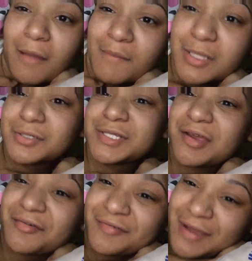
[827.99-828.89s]
I'm a little
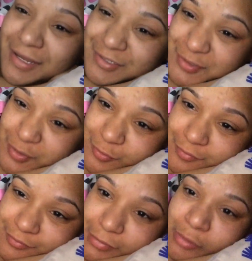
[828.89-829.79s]
terrified, so
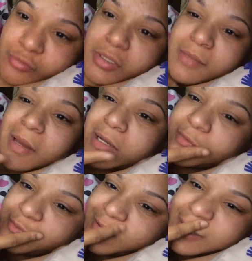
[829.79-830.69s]
I was gonna get my
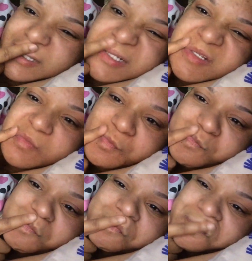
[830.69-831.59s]
lip waxed.
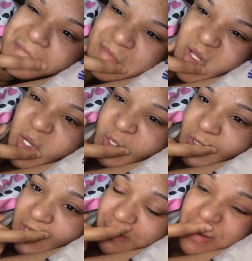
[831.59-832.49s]
I
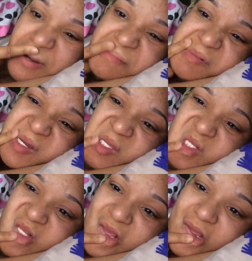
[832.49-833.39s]
should have got my lip
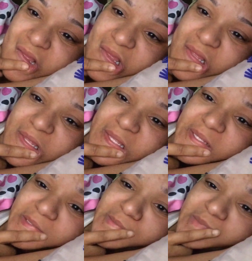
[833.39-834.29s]
waxed,
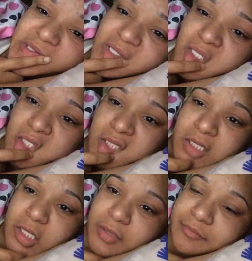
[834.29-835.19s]
but
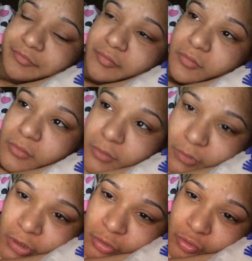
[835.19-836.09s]
yeah,
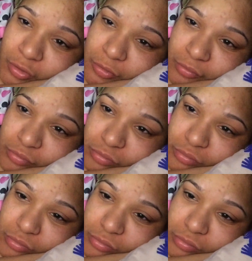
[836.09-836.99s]
I don't know.
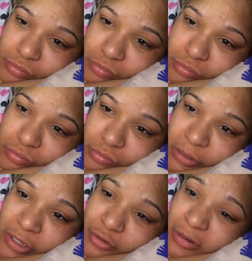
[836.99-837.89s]

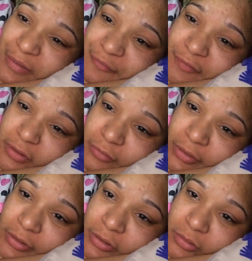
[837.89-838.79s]
I don't know how I'm feeling
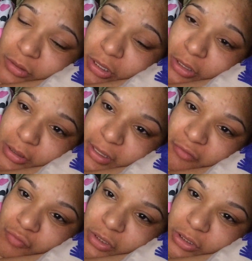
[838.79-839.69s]
right now. Like, I
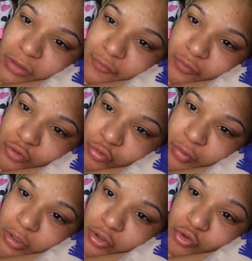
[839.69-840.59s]
really love YouTube,
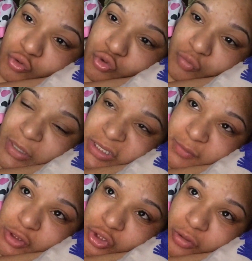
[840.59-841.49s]
y'all. YouTube makes
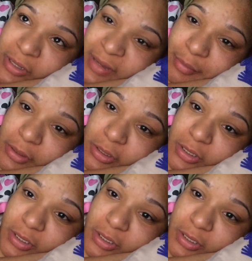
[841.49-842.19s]
me so happy.